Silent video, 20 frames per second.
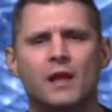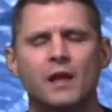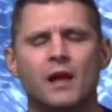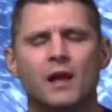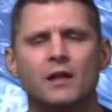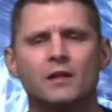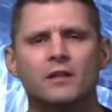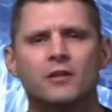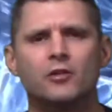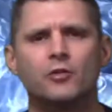A
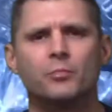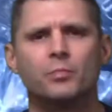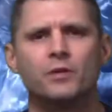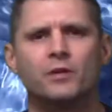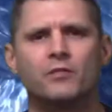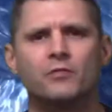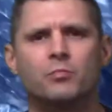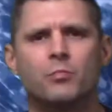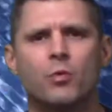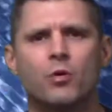little bit
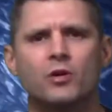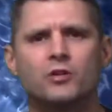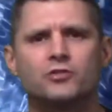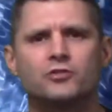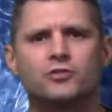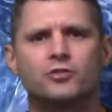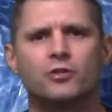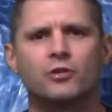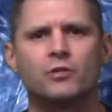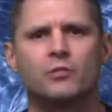of
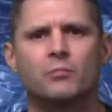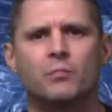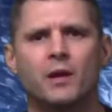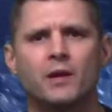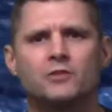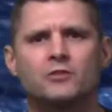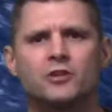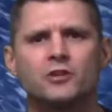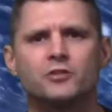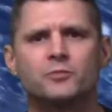moisture may
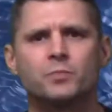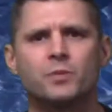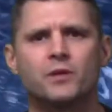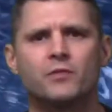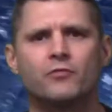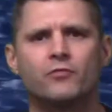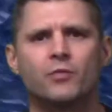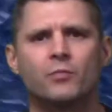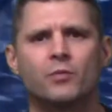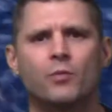just be
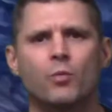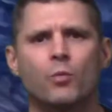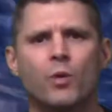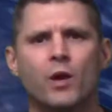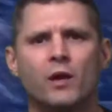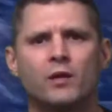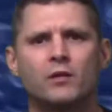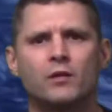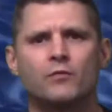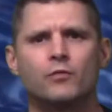from the
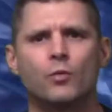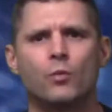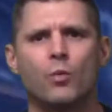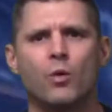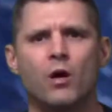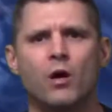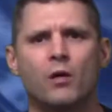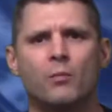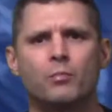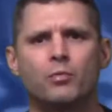weight of the
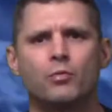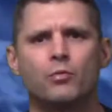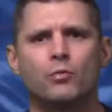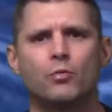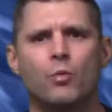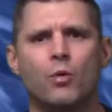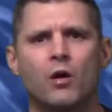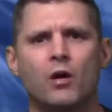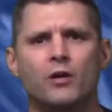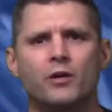pool
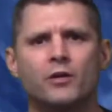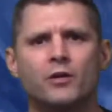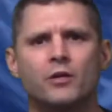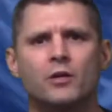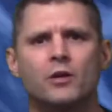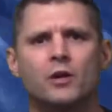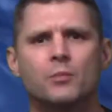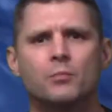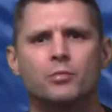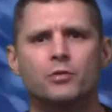water
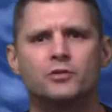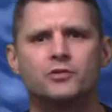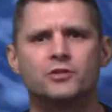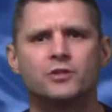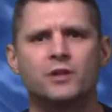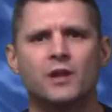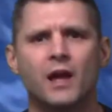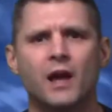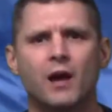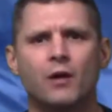
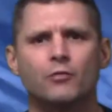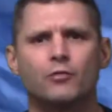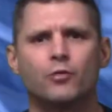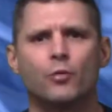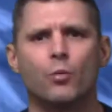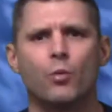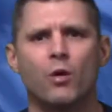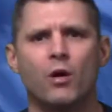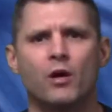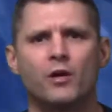pushing out the
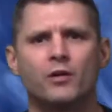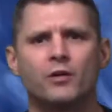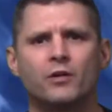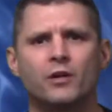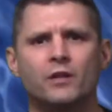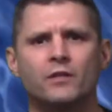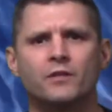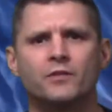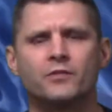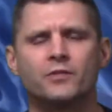water
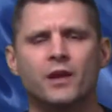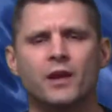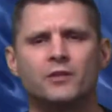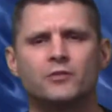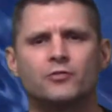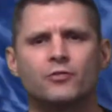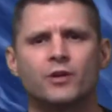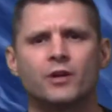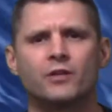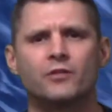in the
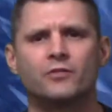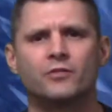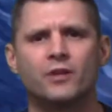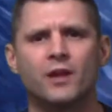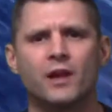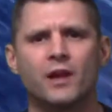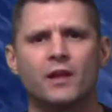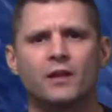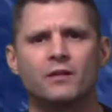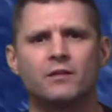saturated
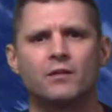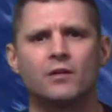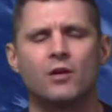sand,